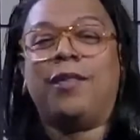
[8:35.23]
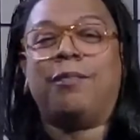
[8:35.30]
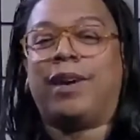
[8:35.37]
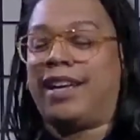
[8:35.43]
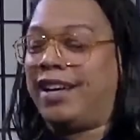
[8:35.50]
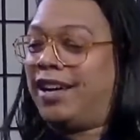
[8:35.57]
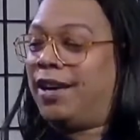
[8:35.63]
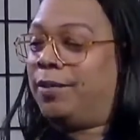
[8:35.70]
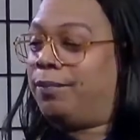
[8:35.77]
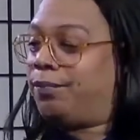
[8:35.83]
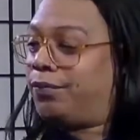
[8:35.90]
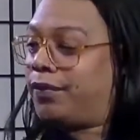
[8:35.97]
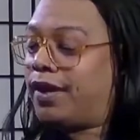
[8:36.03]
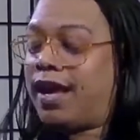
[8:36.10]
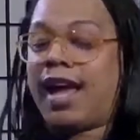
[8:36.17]
but um,
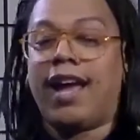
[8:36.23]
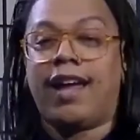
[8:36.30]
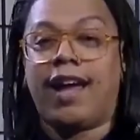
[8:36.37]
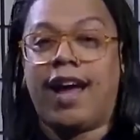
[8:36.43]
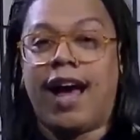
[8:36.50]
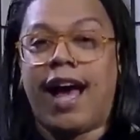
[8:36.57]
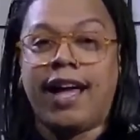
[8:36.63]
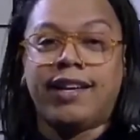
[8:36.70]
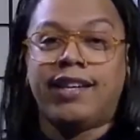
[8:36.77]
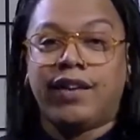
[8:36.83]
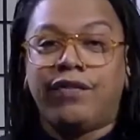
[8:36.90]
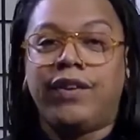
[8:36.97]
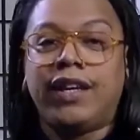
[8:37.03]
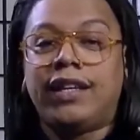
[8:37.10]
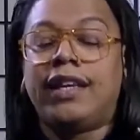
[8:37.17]
I
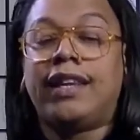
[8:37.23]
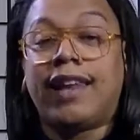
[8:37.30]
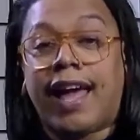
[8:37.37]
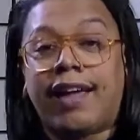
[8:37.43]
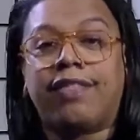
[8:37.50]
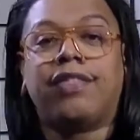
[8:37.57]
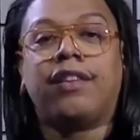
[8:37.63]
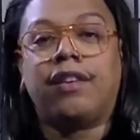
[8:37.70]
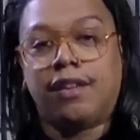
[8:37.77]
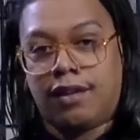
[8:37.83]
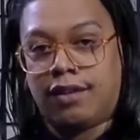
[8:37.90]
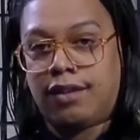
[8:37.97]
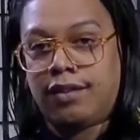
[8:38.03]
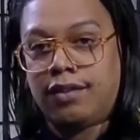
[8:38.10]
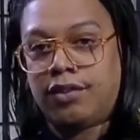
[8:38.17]
definitely like the
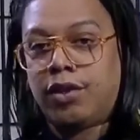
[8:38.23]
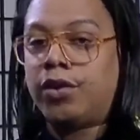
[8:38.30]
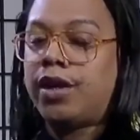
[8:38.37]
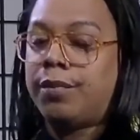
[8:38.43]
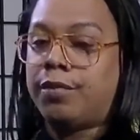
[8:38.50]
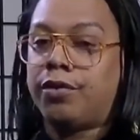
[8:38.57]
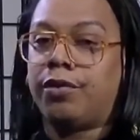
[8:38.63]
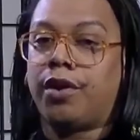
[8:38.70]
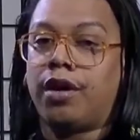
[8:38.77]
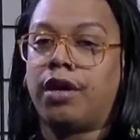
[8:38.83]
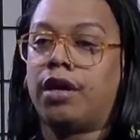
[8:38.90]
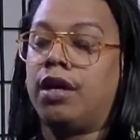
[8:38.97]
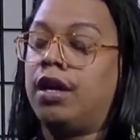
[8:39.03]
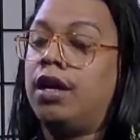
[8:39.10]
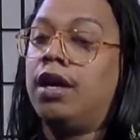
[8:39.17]
look. Don't get me wrong.